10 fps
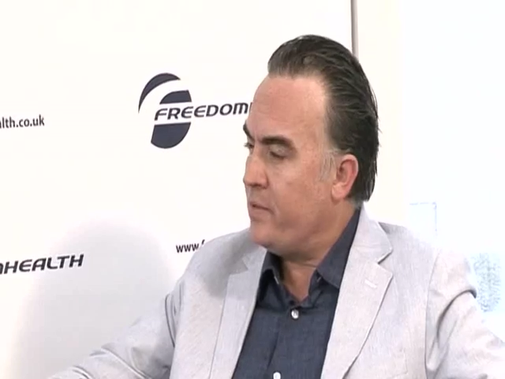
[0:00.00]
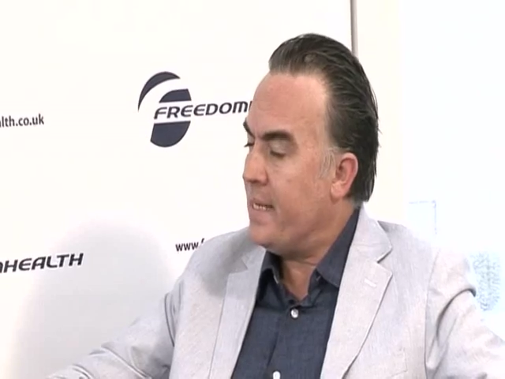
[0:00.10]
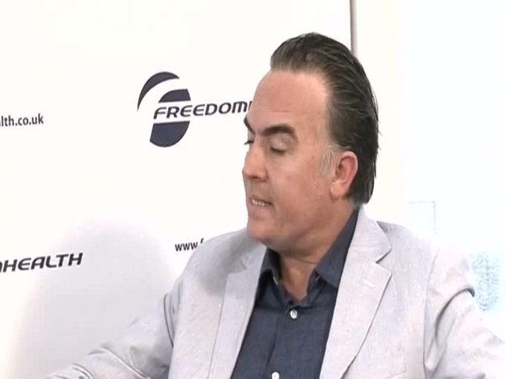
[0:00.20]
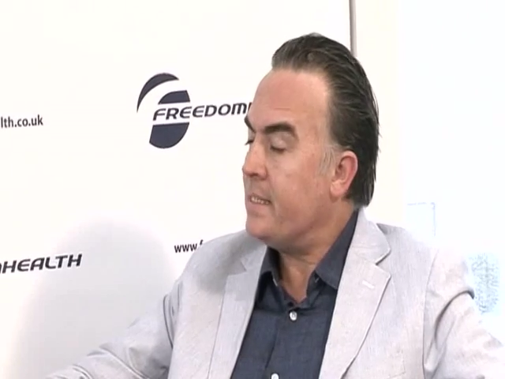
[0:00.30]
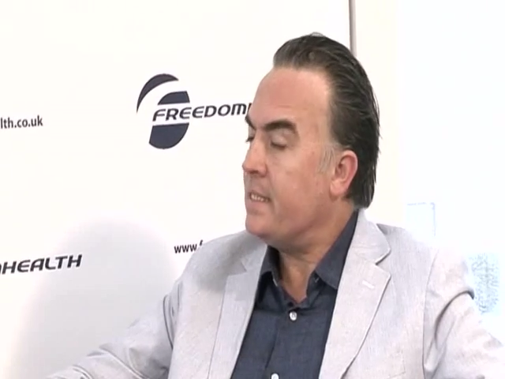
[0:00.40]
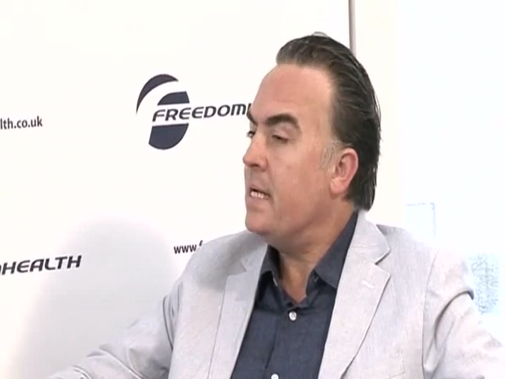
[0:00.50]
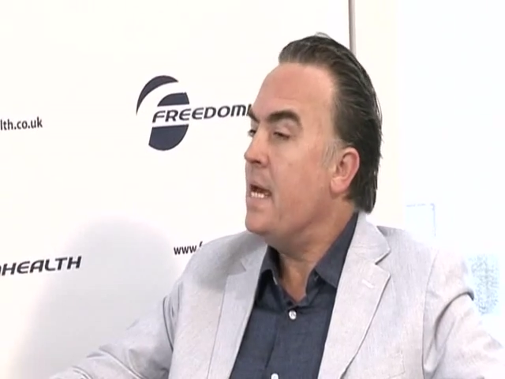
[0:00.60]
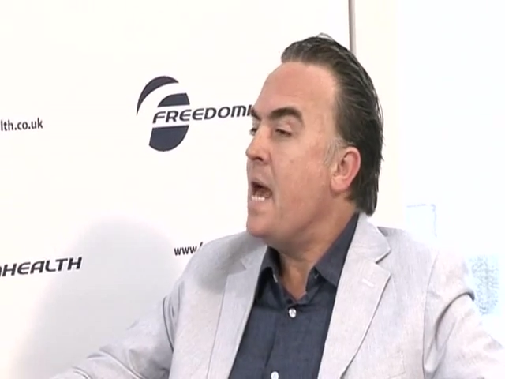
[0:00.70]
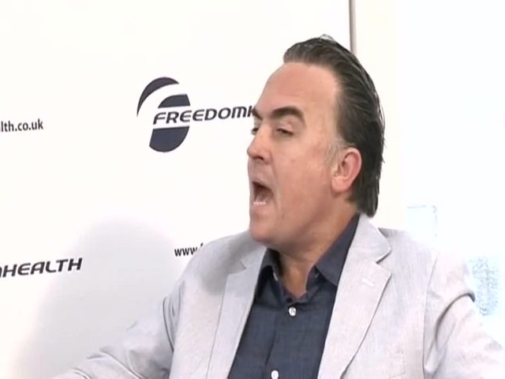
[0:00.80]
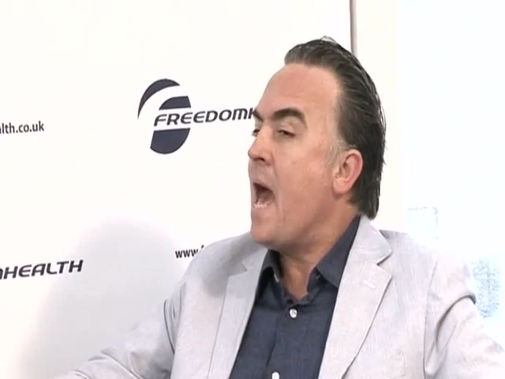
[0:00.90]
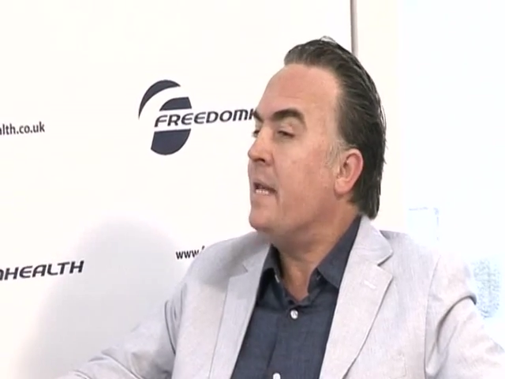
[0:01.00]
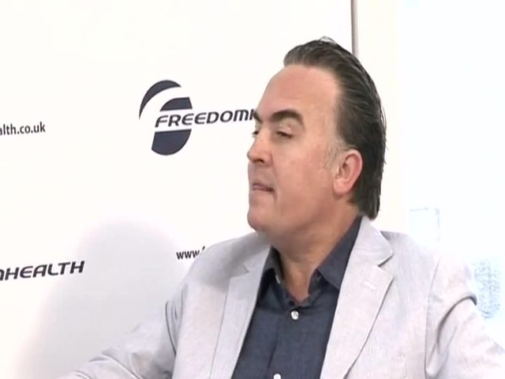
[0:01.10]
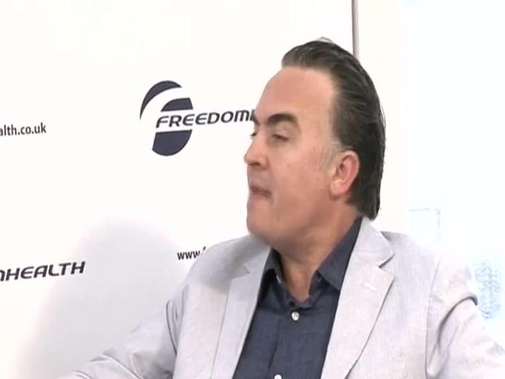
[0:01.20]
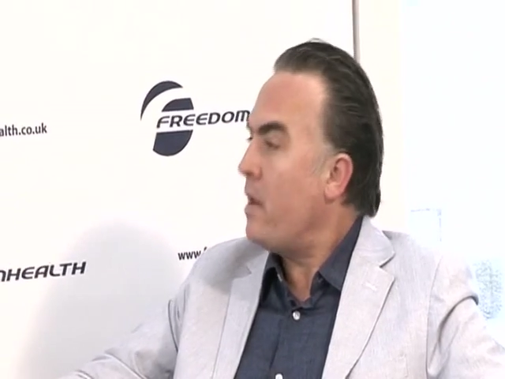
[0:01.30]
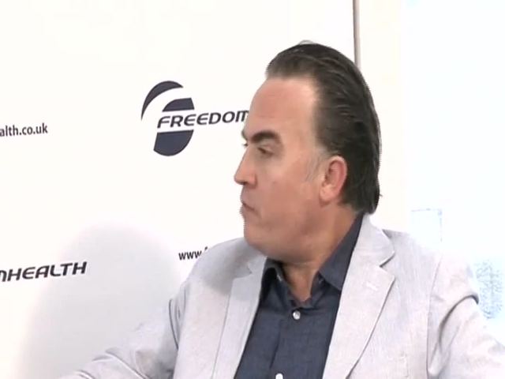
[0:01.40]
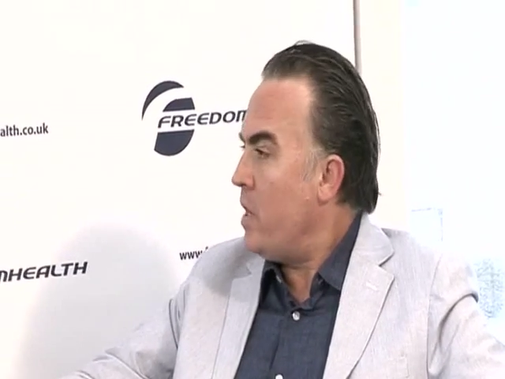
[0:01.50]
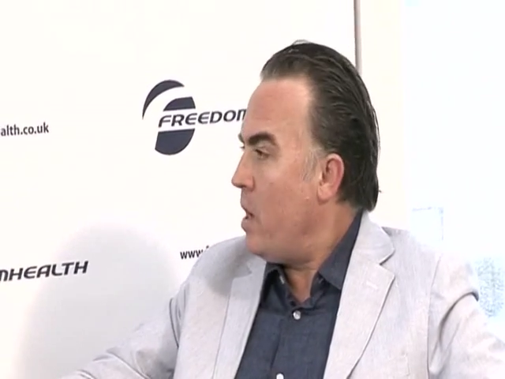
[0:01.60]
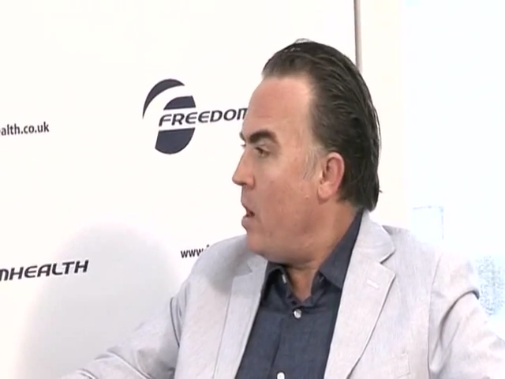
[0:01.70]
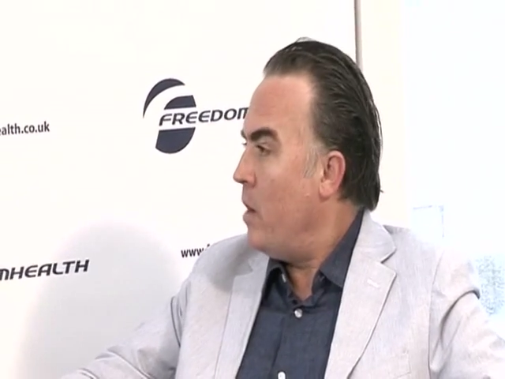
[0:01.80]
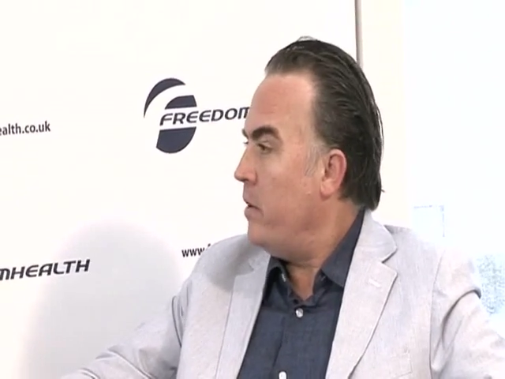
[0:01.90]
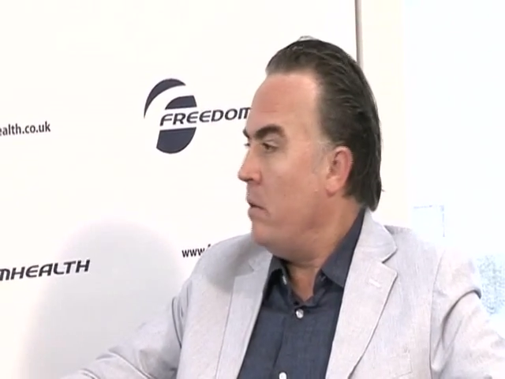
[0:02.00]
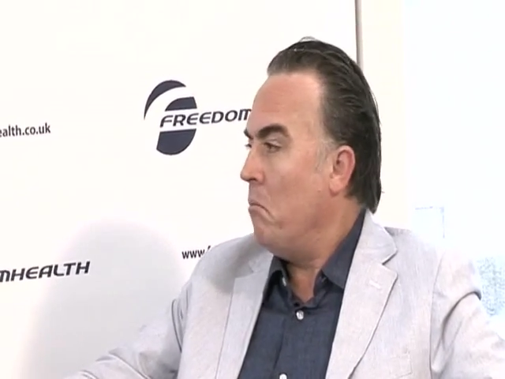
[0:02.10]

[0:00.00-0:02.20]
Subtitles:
test, and in that regard,